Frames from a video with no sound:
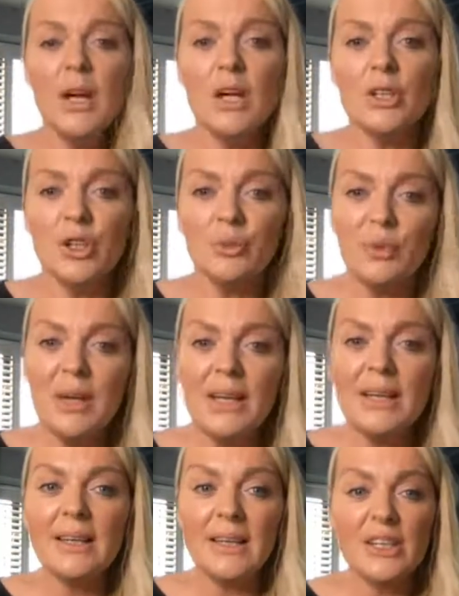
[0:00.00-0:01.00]
to
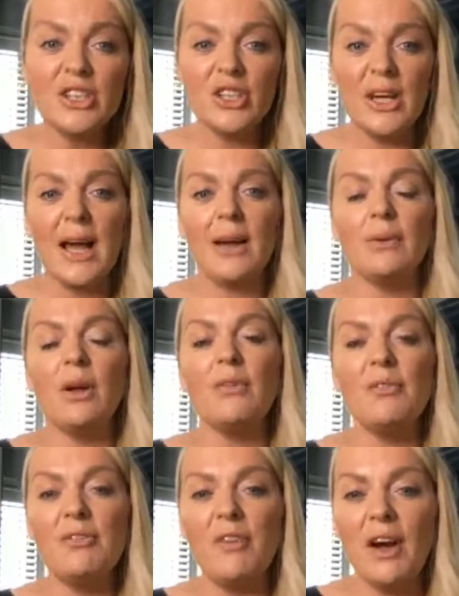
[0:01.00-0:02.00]
really niche down
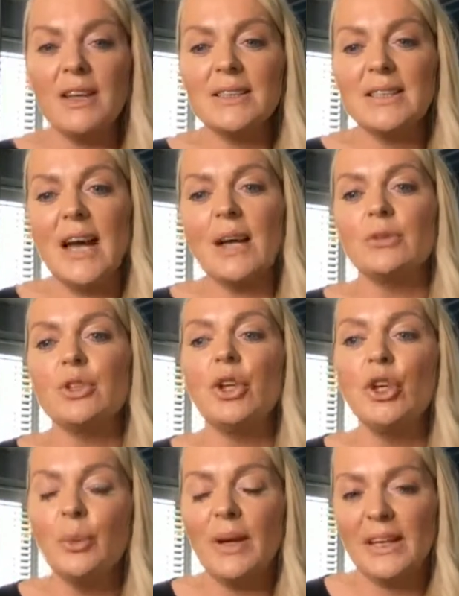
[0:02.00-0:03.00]
and find out
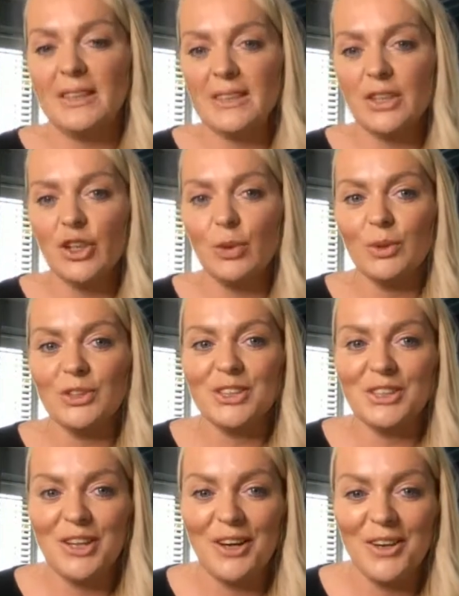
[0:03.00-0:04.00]
who it is that you want
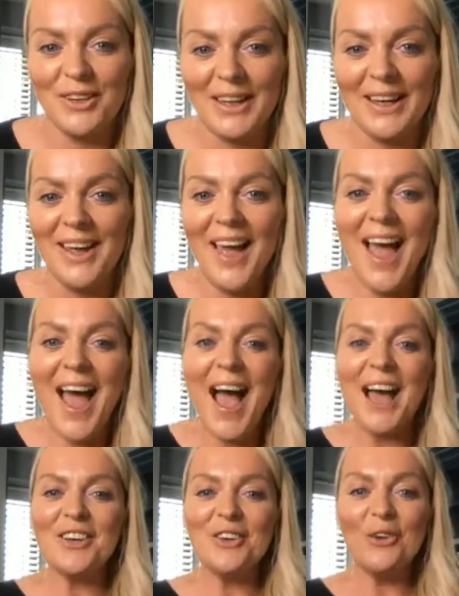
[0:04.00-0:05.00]
to target,
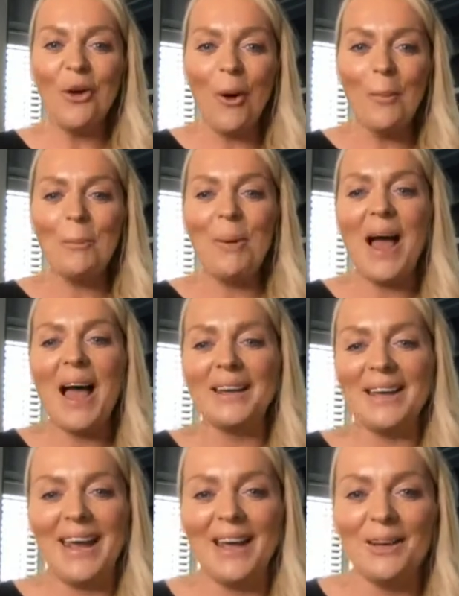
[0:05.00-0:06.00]
and not
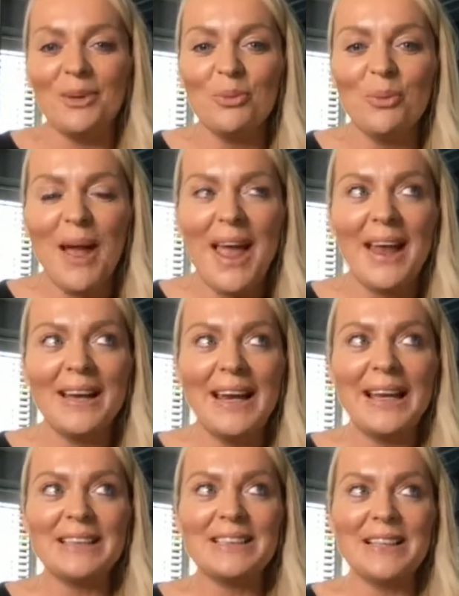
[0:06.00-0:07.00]
panic when
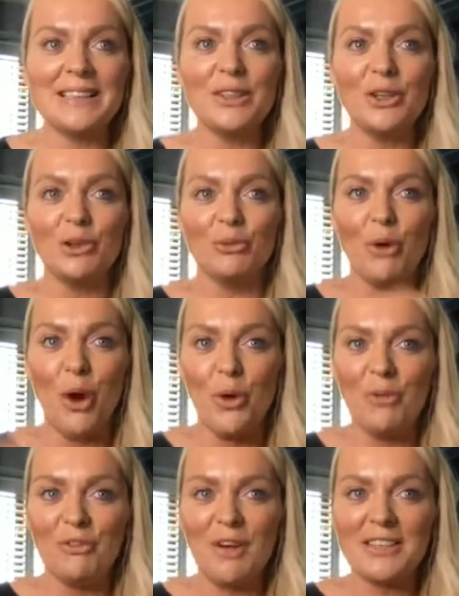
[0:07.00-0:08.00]
it doesn't
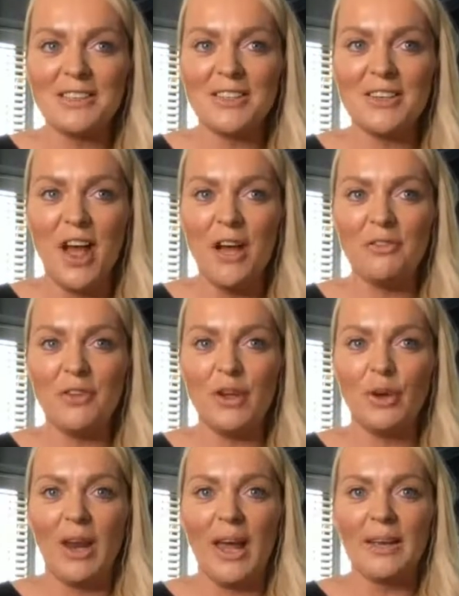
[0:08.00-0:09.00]
grow fast enough that
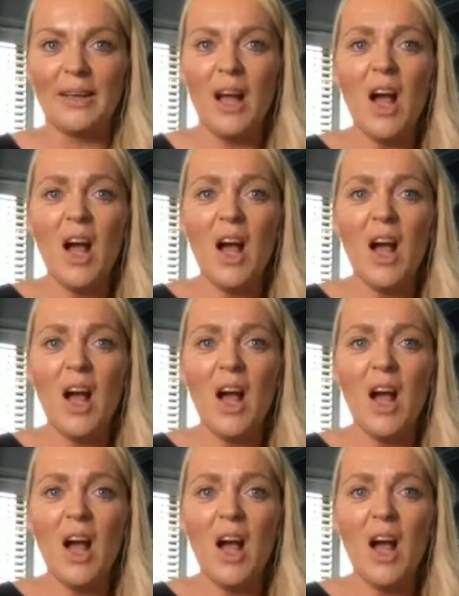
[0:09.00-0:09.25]
you're like,